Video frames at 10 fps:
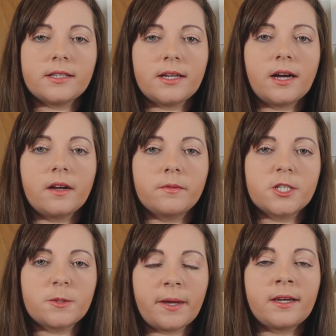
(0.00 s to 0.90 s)
idea
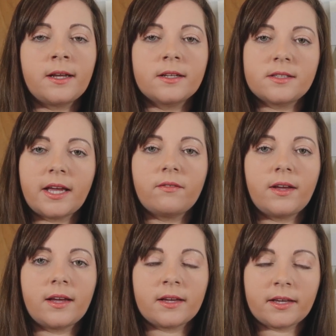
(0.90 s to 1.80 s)
of spending,
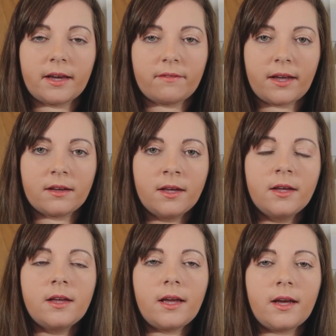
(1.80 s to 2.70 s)
saving, and giving.
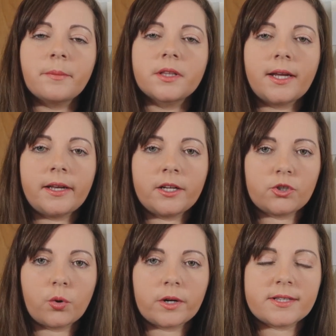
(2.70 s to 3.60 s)
I'm
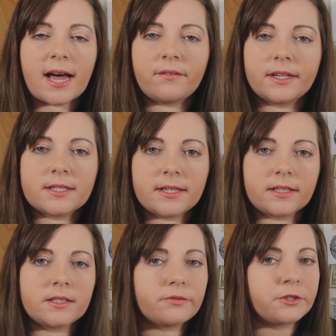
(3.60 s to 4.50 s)
leaning towards having
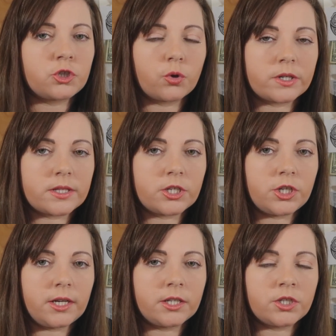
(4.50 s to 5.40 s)
six different chores that
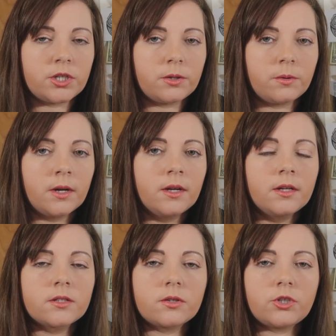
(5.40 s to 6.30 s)
she can do,
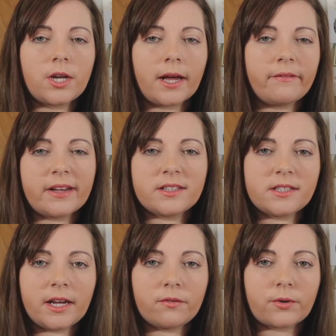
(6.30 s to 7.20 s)
so she kind of has
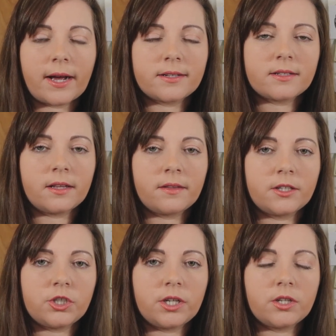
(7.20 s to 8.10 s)
a day of rest, and
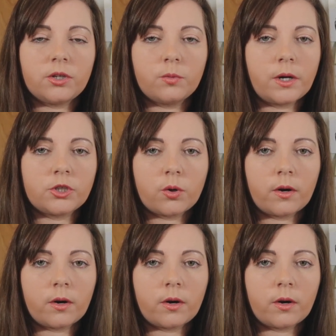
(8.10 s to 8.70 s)
then she can do one